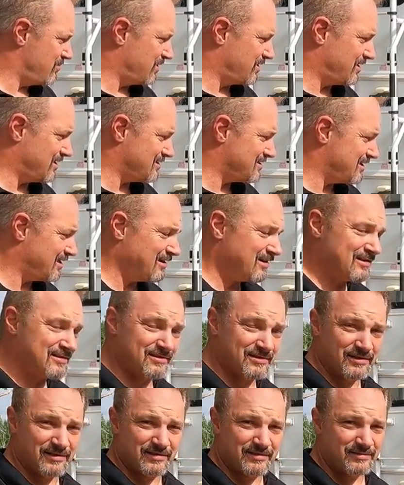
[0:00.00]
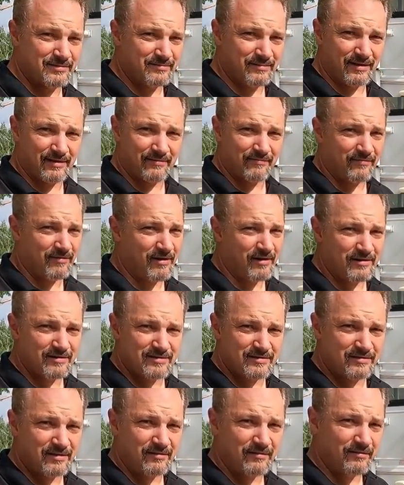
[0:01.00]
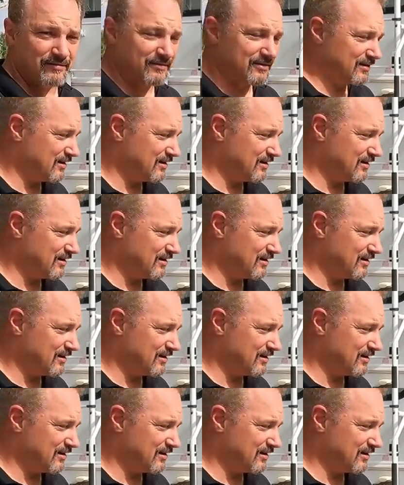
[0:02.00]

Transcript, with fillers: but this thing is just like rock solid.